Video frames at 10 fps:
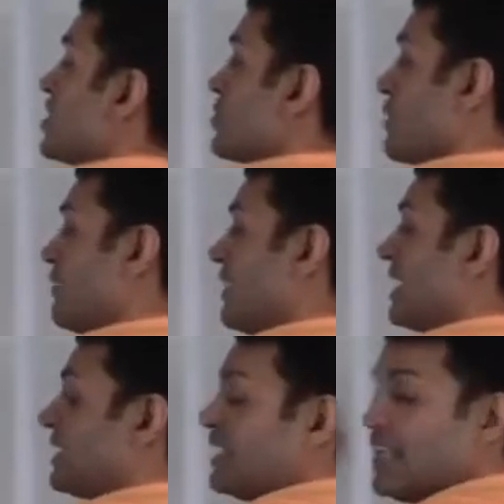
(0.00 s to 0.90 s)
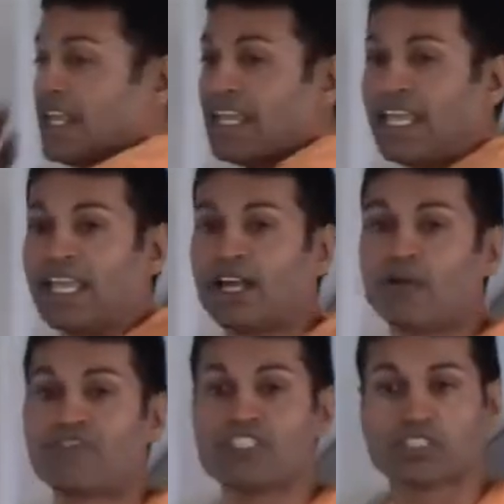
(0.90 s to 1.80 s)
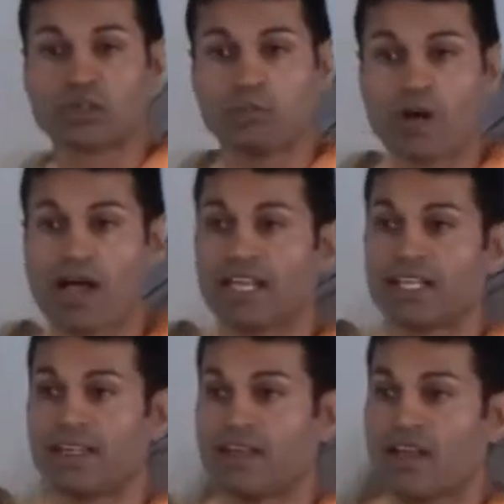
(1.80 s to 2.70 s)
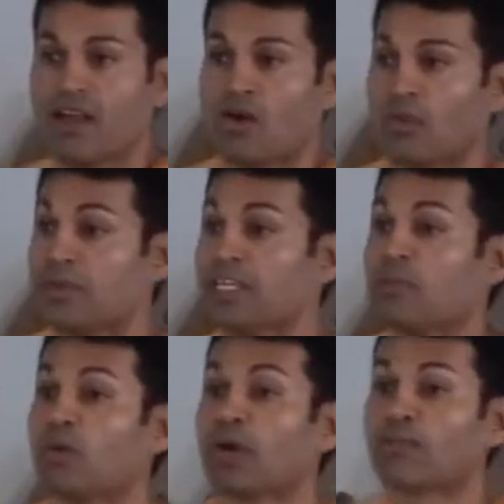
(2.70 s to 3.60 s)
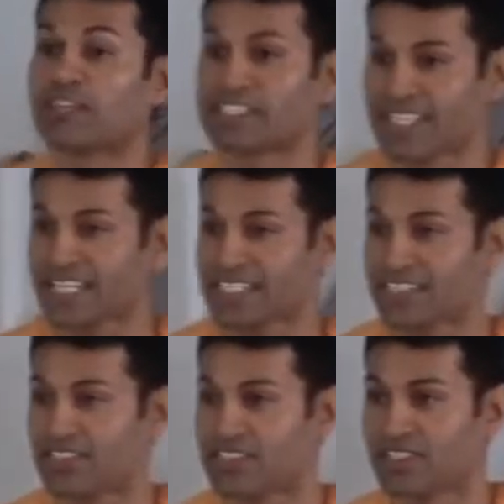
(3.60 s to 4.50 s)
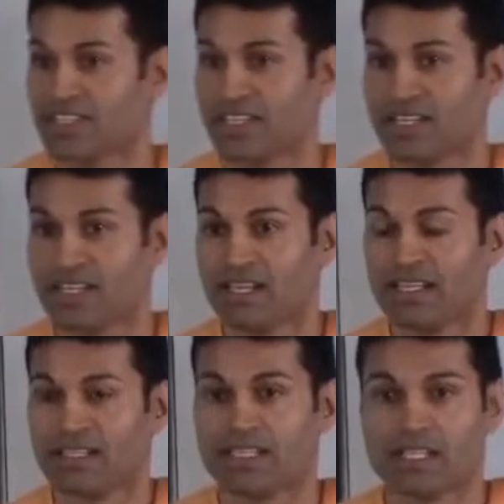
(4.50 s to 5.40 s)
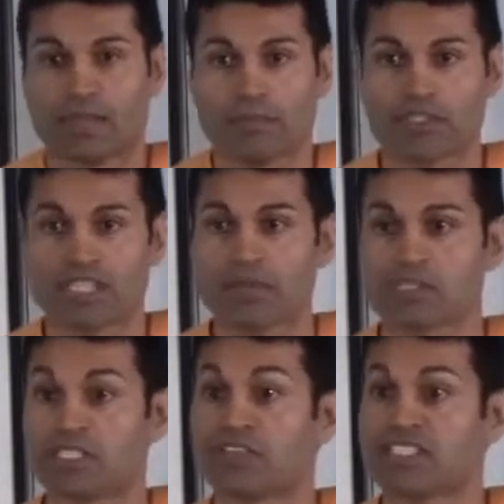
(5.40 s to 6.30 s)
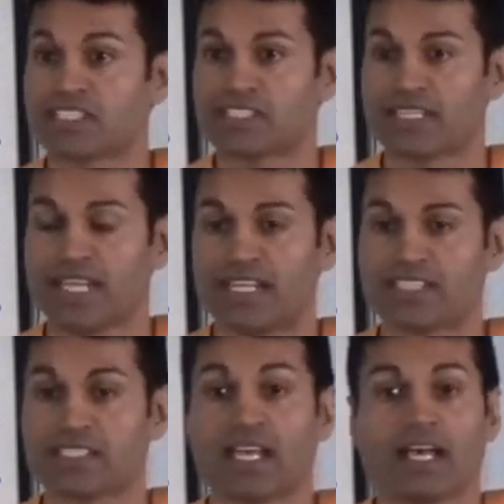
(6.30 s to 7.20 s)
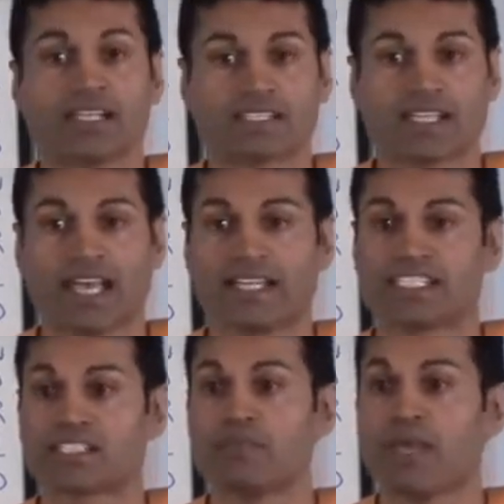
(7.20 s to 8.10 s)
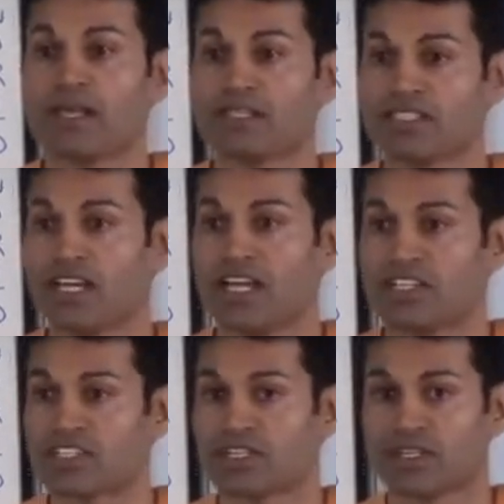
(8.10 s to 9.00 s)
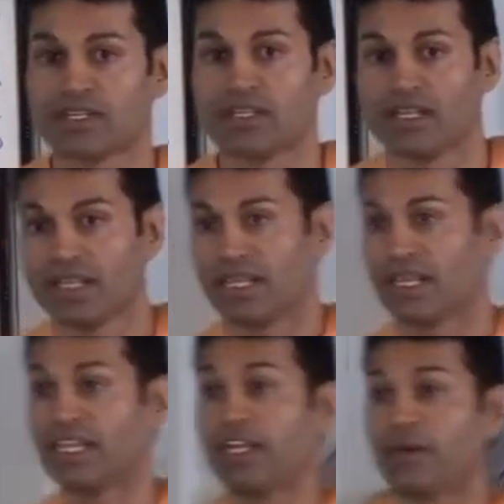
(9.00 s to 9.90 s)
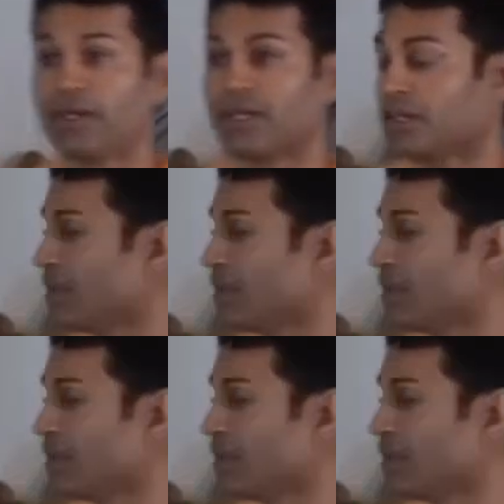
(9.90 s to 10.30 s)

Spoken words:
is reflected in our physical body, we become aware of our senses, the perceptions of taste, sight, smell, touch, and hearing.